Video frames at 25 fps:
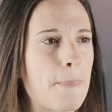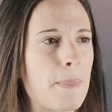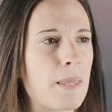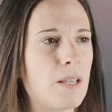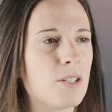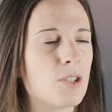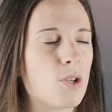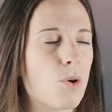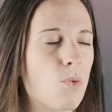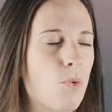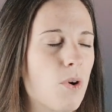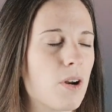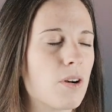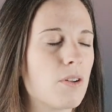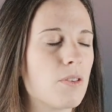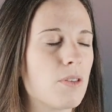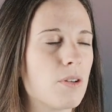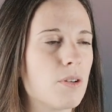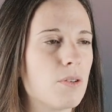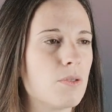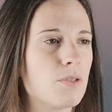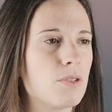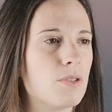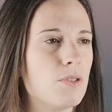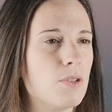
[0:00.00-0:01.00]
So what are
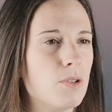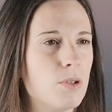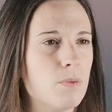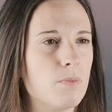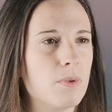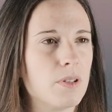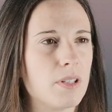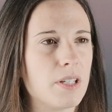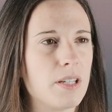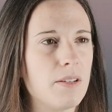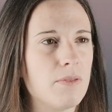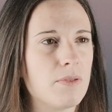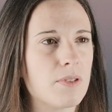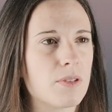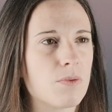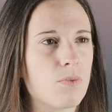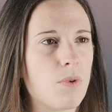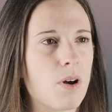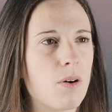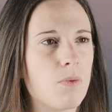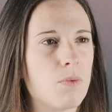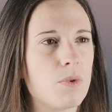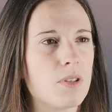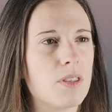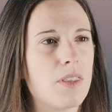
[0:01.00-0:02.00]
those new beliefs?
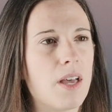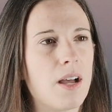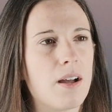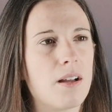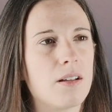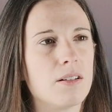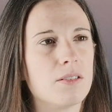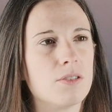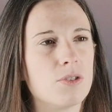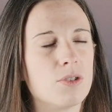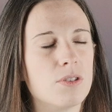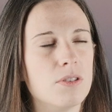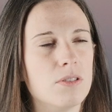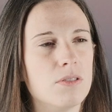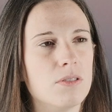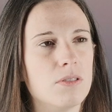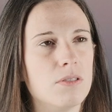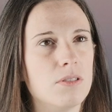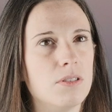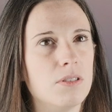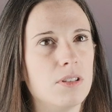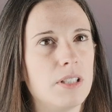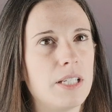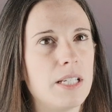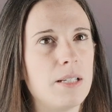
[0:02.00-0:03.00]
What would that
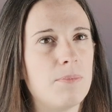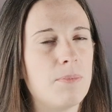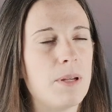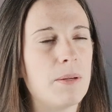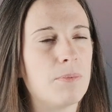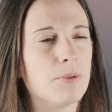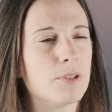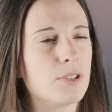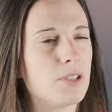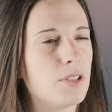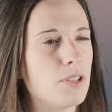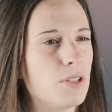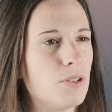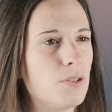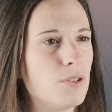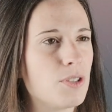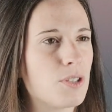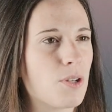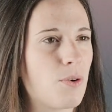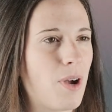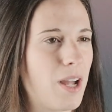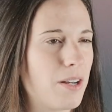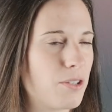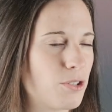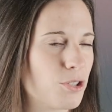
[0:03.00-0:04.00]
lead people to do?
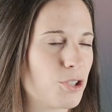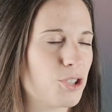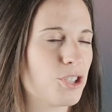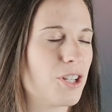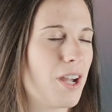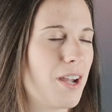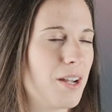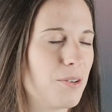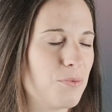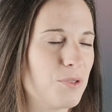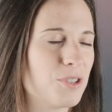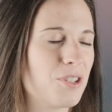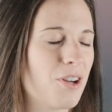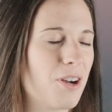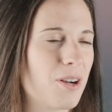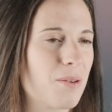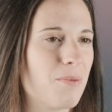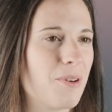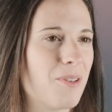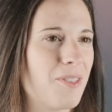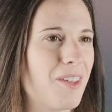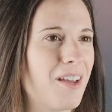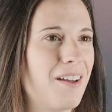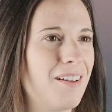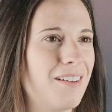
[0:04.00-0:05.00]
So Edgar Schein would talk
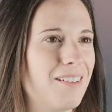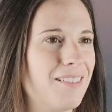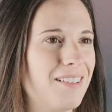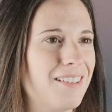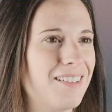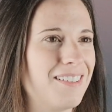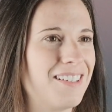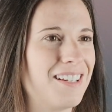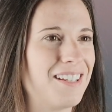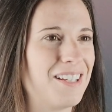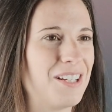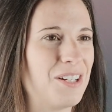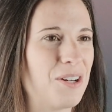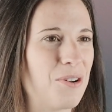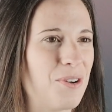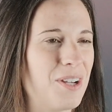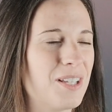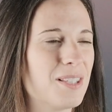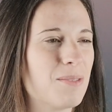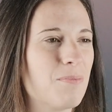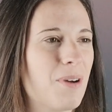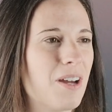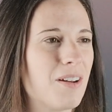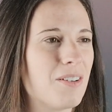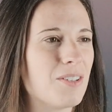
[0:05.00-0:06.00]
about that in
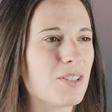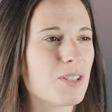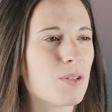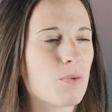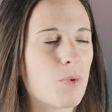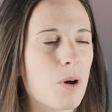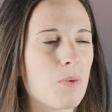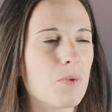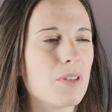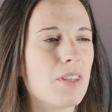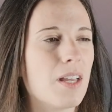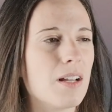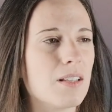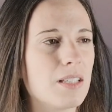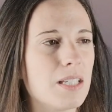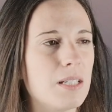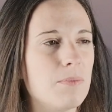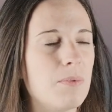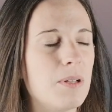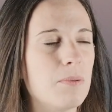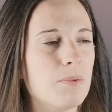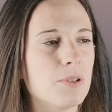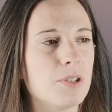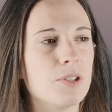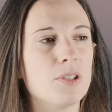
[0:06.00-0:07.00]
his model. So what would that lead
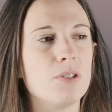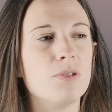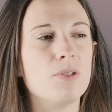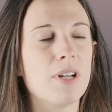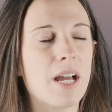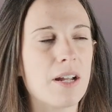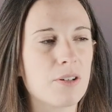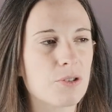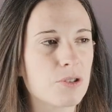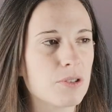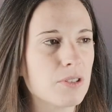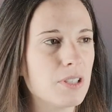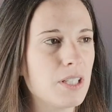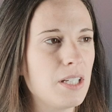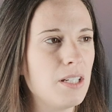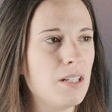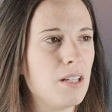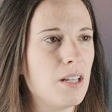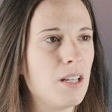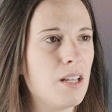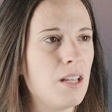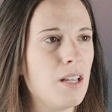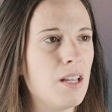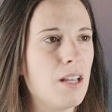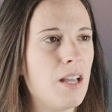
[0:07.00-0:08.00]
people to do naturally?
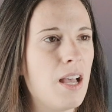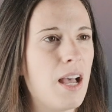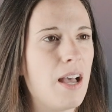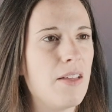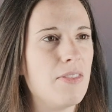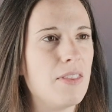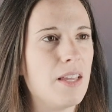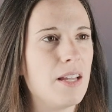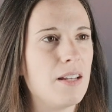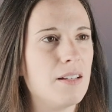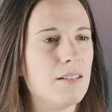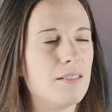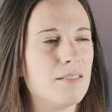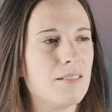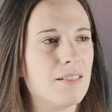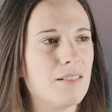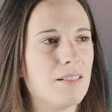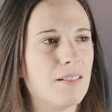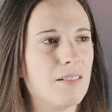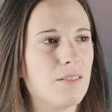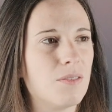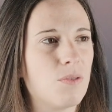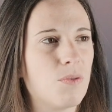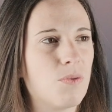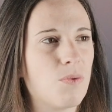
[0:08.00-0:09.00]
And then
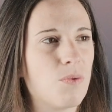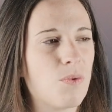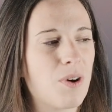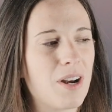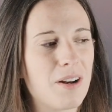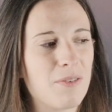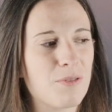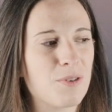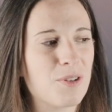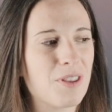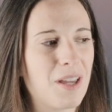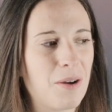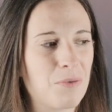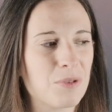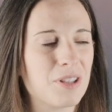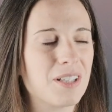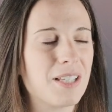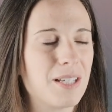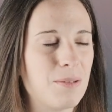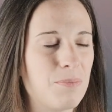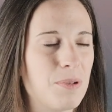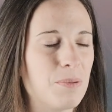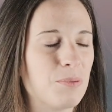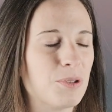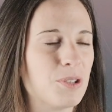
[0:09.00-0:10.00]
whatever that would
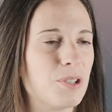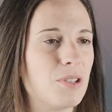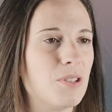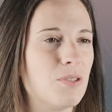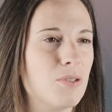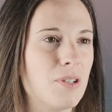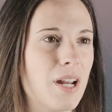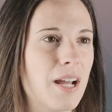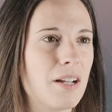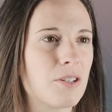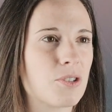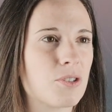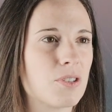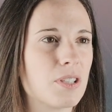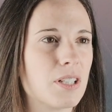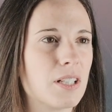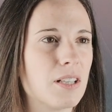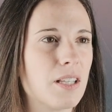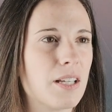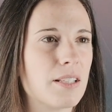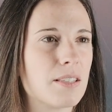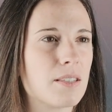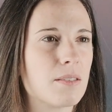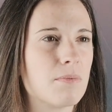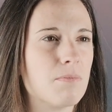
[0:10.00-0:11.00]
lead people to do naturally,
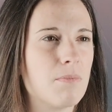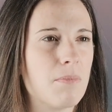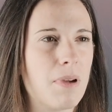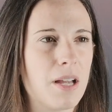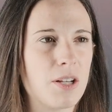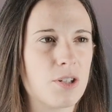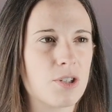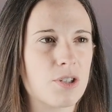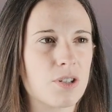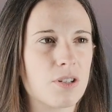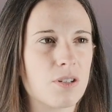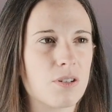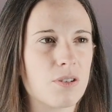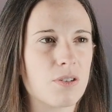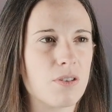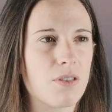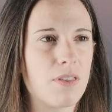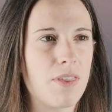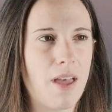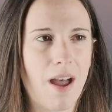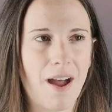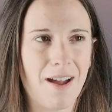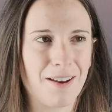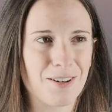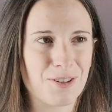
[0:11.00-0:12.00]
let's measure
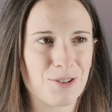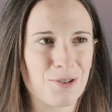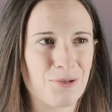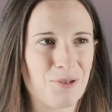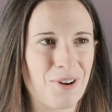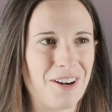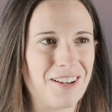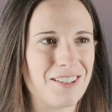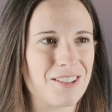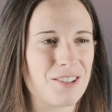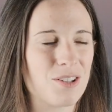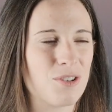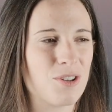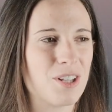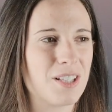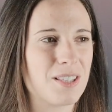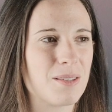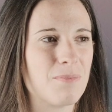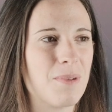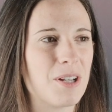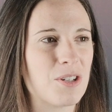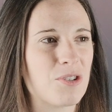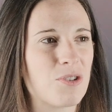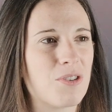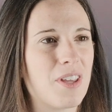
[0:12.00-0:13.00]
that, right? So let's
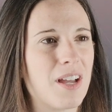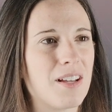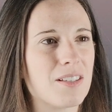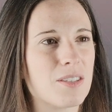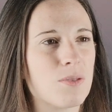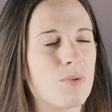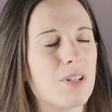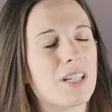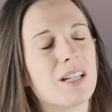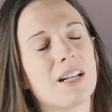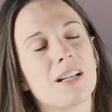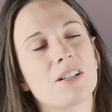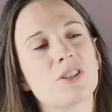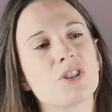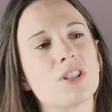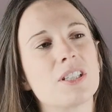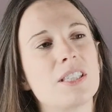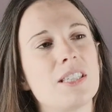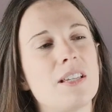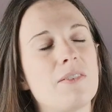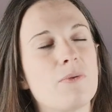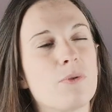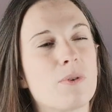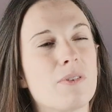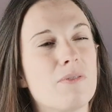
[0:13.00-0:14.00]
measure that so we can actually
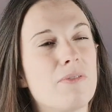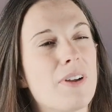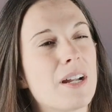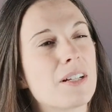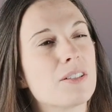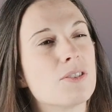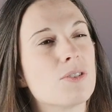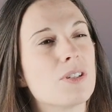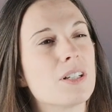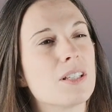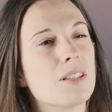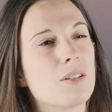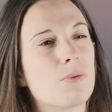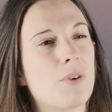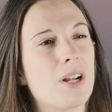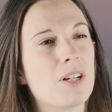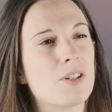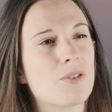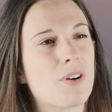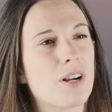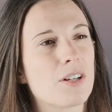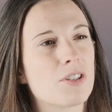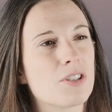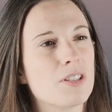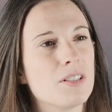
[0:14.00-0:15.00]
see if we're vectoring in the right
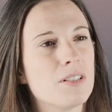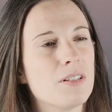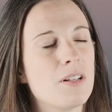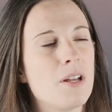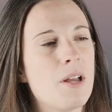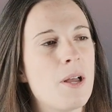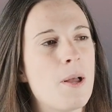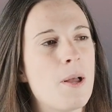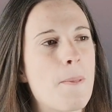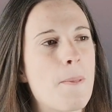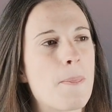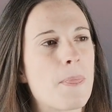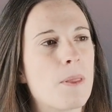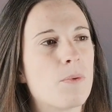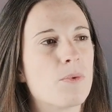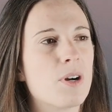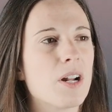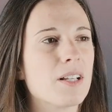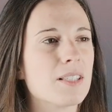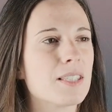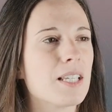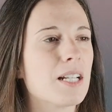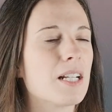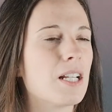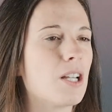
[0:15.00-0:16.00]
direction. We're
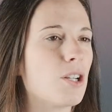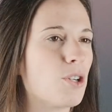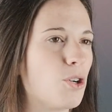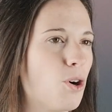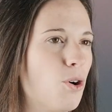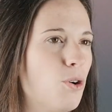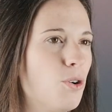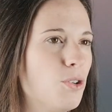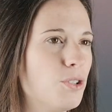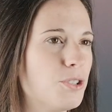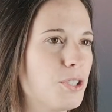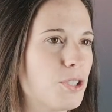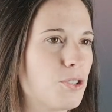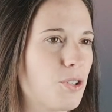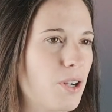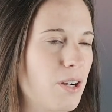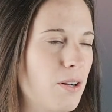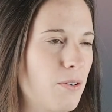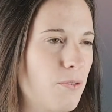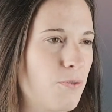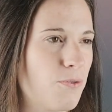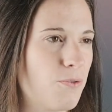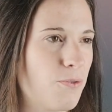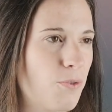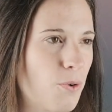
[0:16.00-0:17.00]
not setting a goal to try to
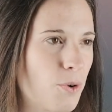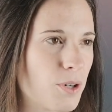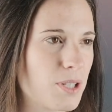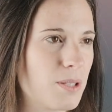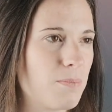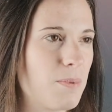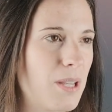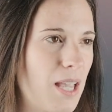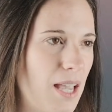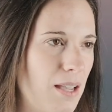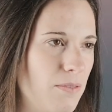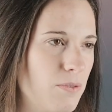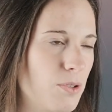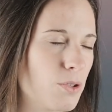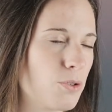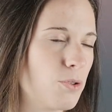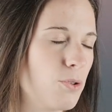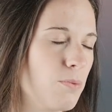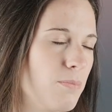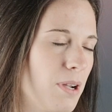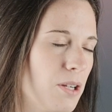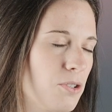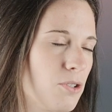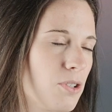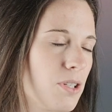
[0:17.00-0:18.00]
force behavior
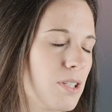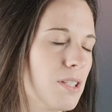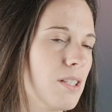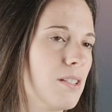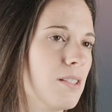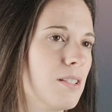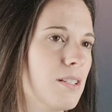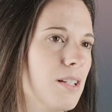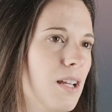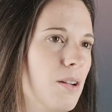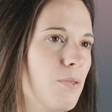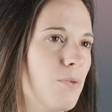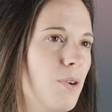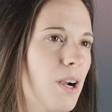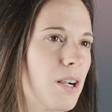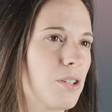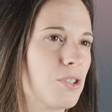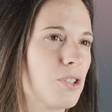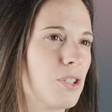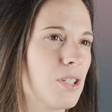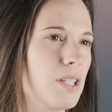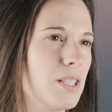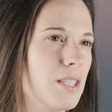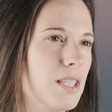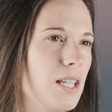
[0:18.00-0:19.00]
through metrics. Instead, we're
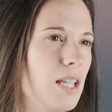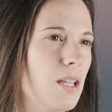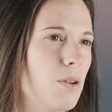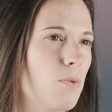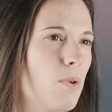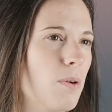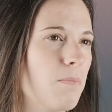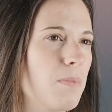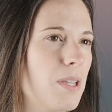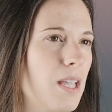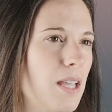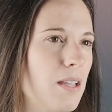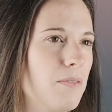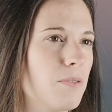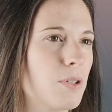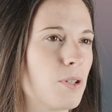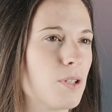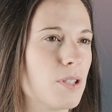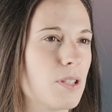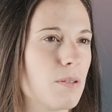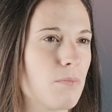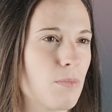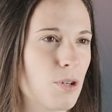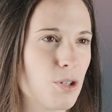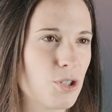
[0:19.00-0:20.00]
actually seeing what behavior
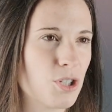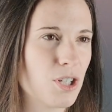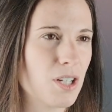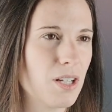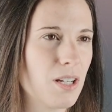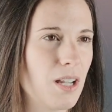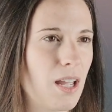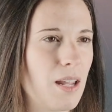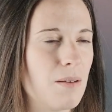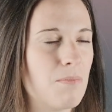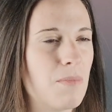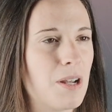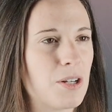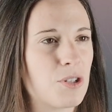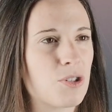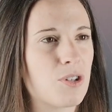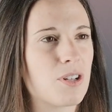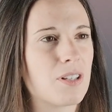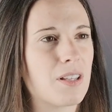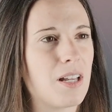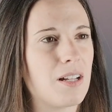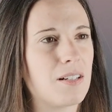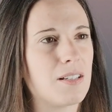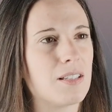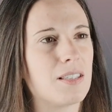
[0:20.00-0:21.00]
is emerging and
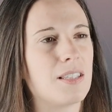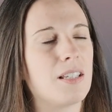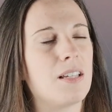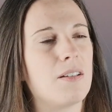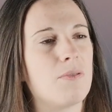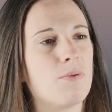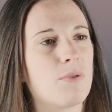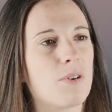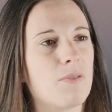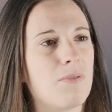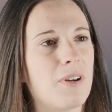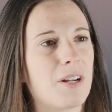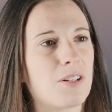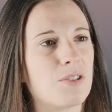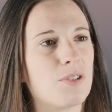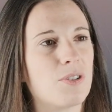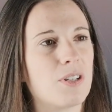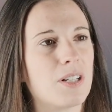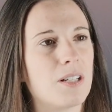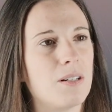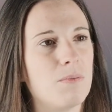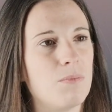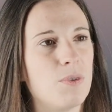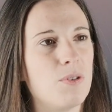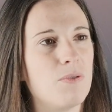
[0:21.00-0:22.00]
measuring that to see if we're
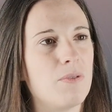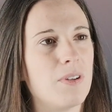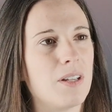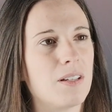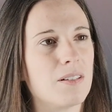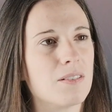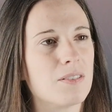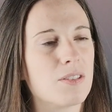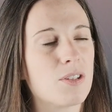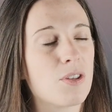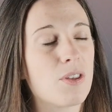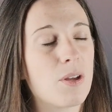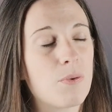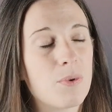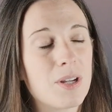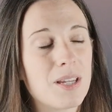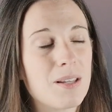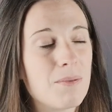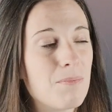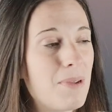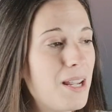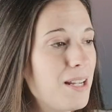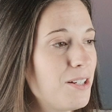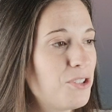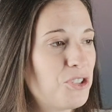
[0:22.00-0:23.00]
vectoring and moving, so that we
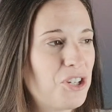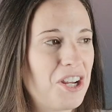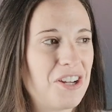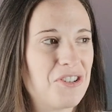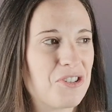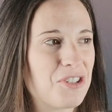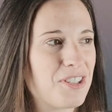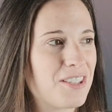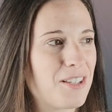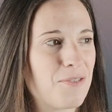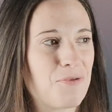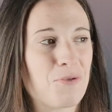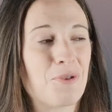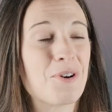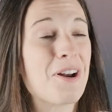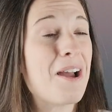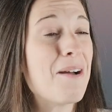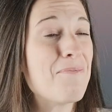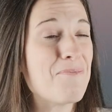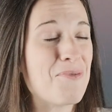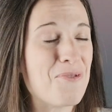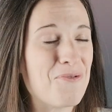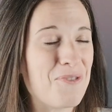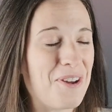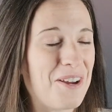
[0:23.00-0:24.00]
can make changes if we're
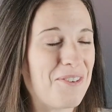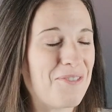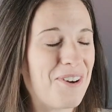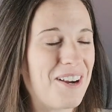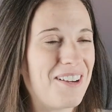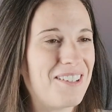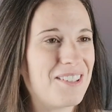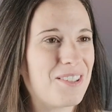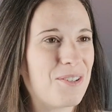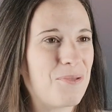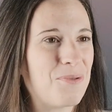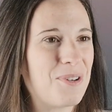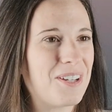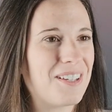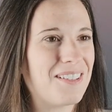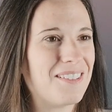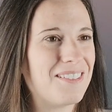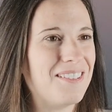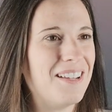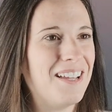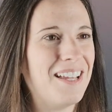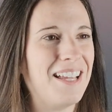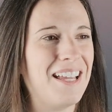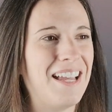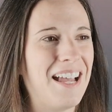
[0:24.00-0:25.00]
not moving, right? So we
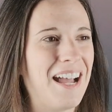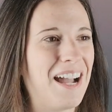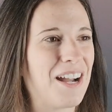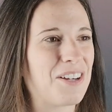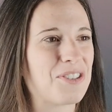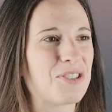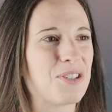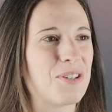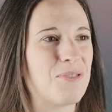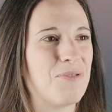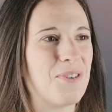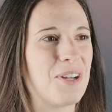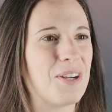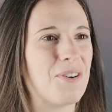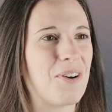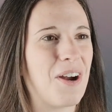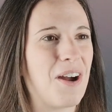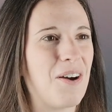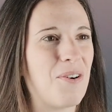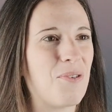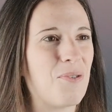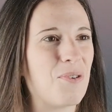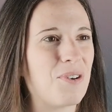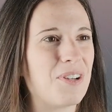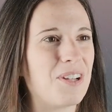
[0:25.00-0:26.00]
can actually figure
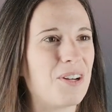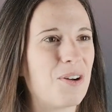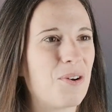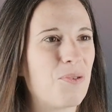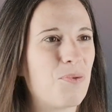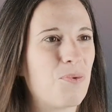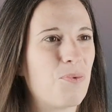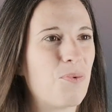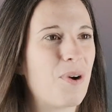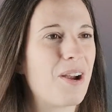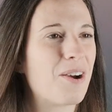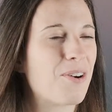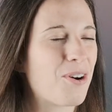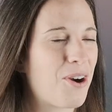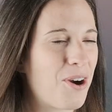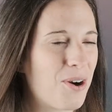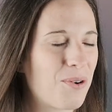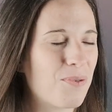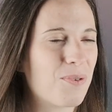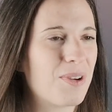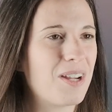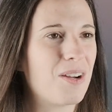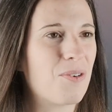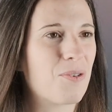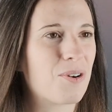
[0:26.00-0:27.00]
out, where
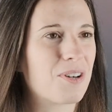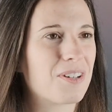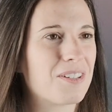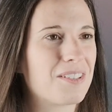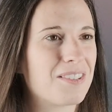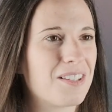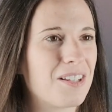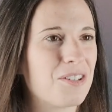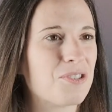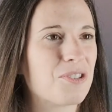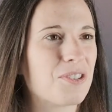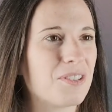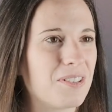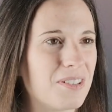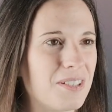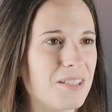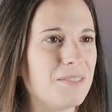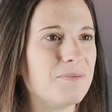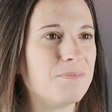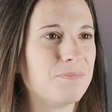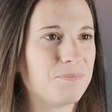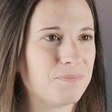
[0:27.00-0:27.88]
are we organizationally.